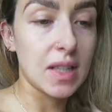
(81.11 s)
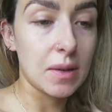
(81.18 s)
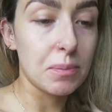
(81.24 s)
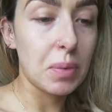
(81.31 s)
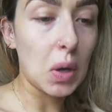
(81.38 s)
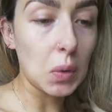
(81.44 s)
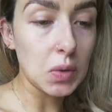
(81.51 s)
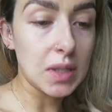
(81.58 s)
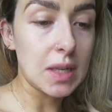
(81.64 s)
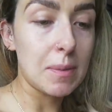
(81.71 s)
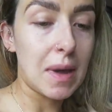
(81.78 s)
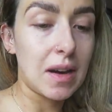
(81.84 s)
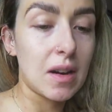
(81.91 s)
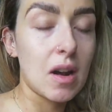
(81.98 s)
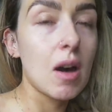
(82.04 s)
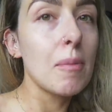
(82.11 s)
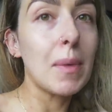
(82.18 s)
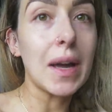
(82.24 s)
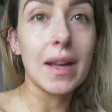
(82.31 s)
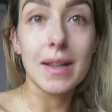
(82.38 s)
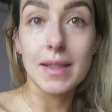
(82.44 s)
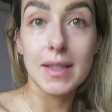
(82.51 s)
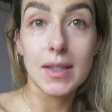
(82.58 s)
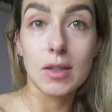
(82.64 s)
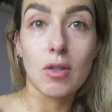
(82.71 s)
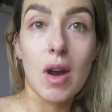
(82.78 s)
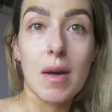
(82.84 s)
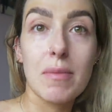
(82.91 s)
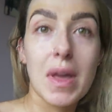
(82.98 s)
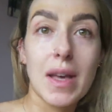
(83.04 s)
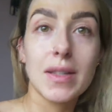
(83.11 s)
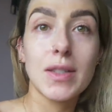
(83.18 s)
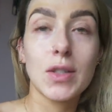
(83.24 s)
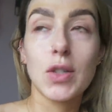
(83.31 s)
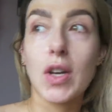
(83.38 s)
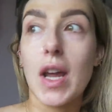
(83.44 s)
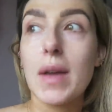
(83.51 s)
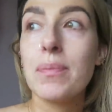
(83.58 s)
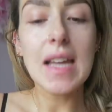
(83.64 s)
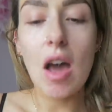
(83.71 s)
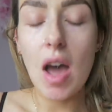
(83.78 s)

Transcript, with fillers: I posted about it on my Instagram yesterday.